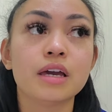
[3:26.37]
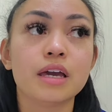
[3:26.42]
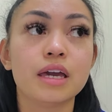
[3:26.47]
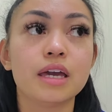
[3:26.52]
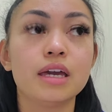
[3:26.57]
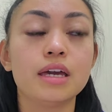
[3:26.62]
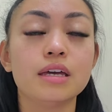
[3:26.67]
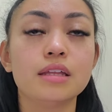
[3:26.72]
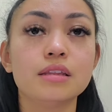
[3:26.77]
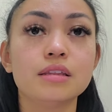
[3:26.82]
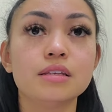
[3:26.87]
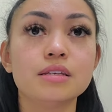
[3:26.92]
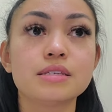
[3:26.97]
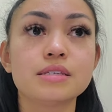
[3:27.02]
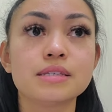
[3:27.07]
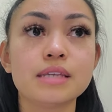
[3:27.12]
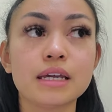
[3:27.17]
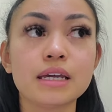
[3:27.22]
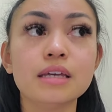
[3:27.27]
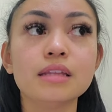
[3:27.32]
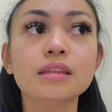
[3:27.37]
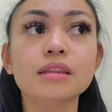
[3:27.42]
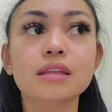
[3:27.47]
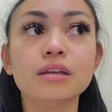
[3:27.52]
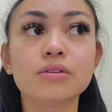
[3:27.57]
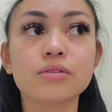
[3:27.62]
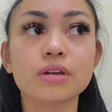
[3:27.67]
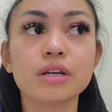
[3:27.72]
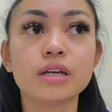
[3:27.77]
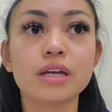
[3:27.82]
And the second
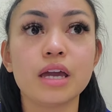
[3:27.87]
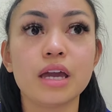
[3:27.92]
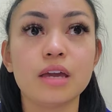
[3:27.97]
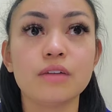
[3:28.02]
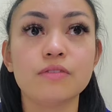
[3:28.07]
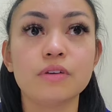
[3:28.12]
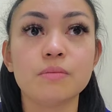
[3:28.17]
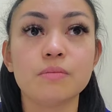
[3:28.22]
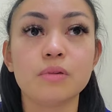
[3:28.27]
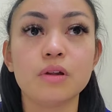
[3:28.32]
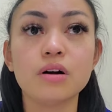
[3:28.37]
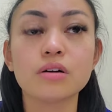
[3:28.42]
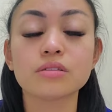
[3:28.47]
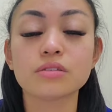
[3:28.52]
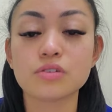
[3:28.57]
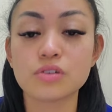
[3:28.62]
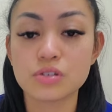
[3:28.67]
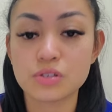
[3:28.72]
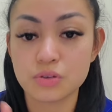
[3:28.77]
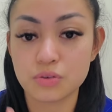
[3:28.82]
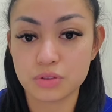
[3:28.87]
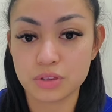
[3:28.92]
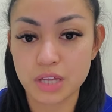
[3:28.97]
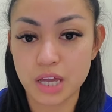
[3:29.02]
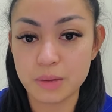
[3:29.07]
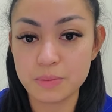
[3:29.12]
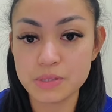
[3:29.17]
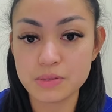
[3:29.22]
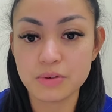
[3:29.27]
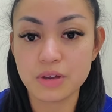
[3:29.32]
degree AV block, there's 2
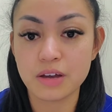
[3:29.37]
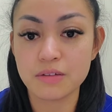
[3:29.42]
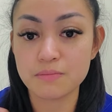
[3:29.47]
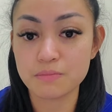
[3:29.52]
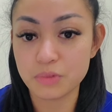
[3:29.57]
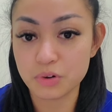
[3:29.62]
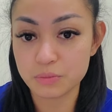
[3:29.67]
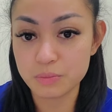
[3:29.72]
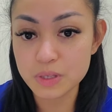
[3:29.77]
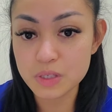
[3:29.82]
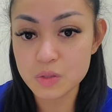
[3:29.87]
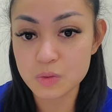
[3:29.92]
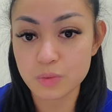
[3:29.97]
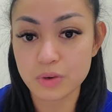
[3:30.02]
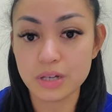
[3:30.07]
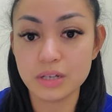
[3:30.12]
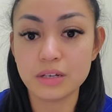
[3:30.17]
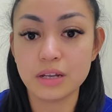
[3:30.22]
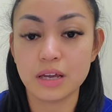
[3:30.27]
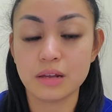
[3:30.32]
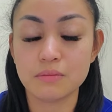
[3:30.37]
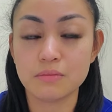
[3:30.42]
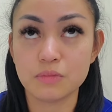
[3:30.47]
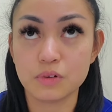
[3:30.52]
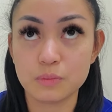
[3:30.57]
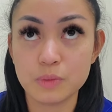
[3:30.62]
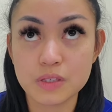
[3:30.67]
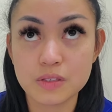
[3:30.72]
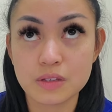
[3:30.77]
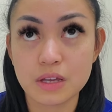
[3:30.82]
types. We have Mobitz 1 and
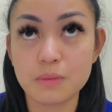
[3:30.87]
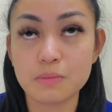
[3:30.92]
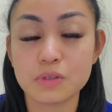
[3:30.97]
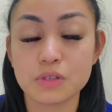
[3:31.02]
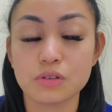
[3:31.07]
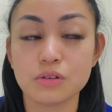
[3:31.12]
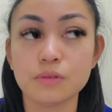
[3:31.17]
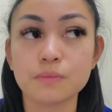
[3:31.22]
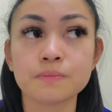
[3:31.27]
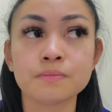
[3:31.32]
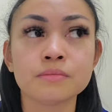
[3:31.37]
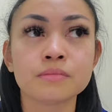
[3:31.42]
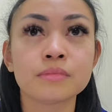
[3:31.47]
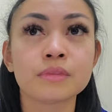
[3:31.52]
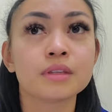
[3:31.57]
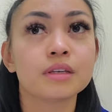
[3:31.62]
Mobitz type 2.